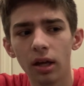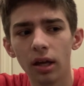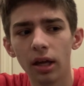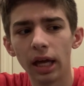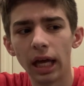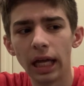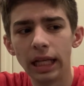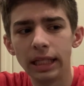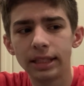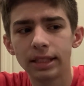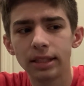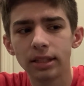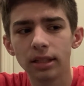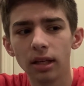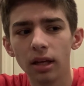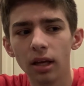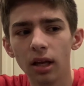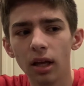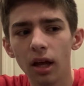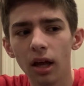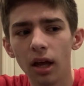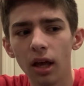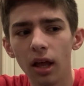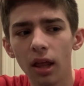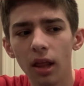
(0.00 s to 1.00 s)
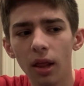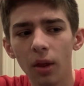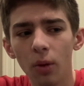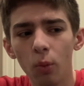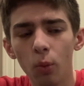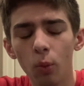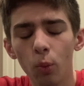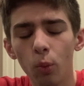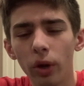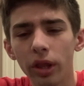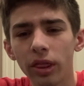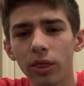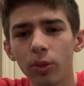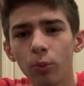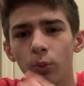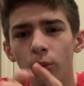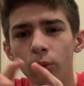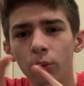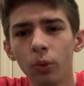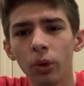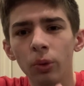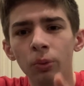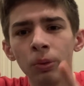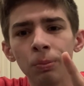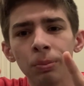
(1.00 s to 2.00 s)
it's
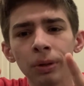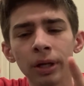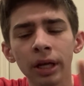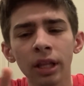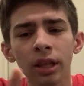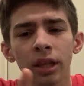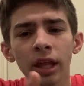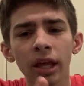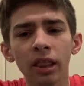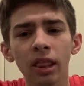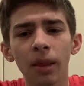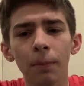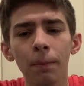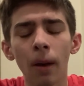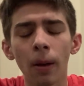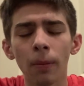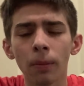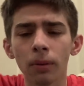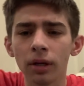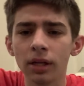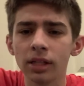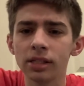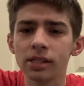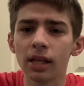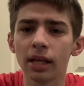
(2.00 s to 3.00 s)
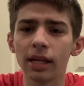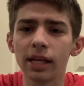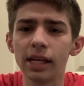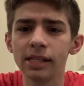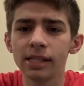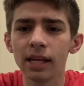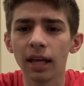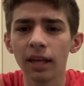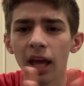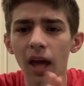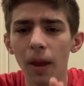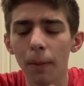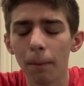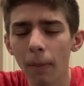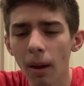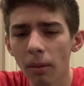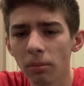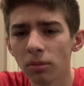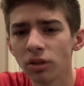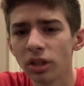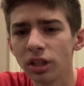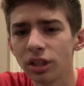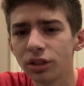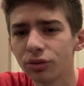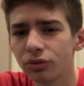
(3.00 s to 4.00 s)
when we bring in like the memories that he said he had
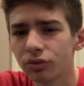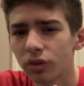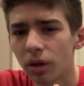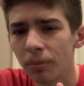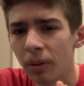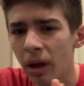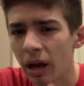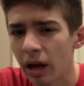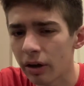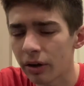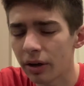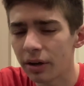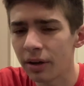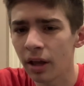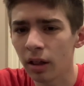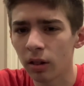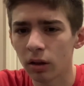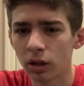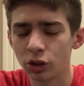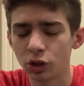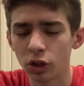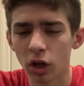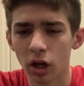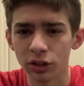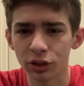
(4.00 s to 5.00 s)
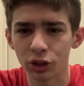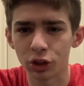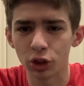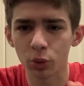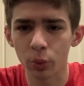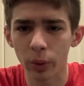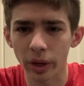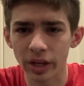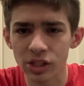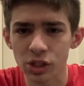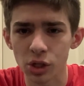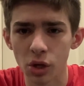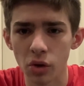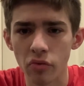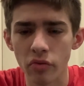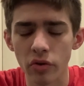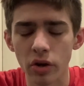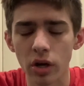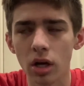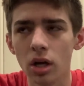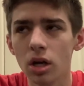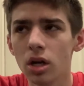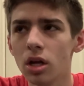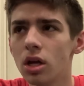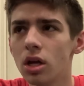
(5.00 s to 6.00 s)
memories from Aaron Taylor Johnson's Quicksilver